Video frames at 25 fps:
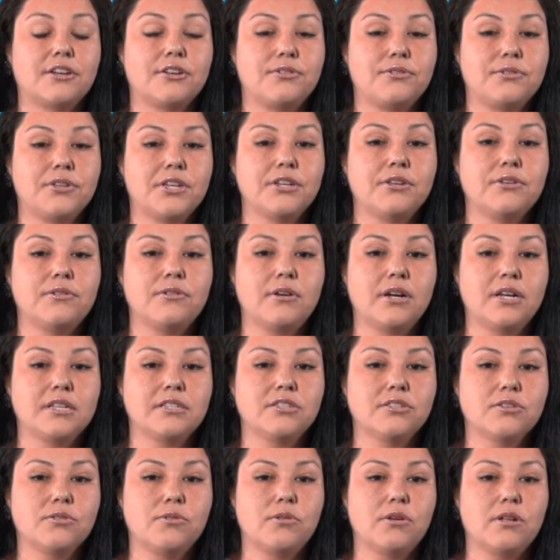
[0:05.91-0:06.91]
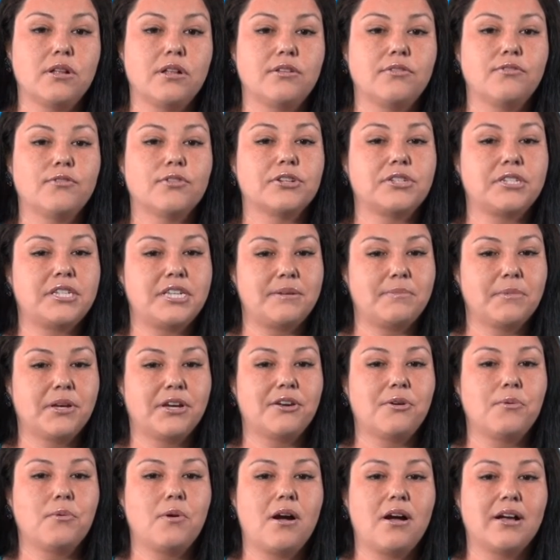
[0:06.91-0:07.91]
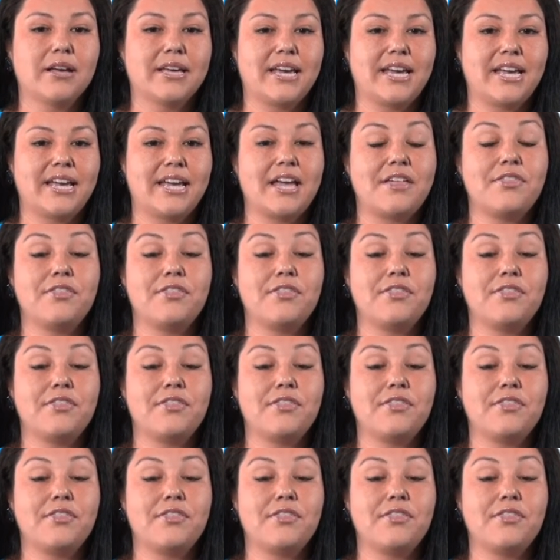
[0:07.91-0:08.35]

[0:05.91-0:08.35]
Karonhianónhnha School for Team Kahnawake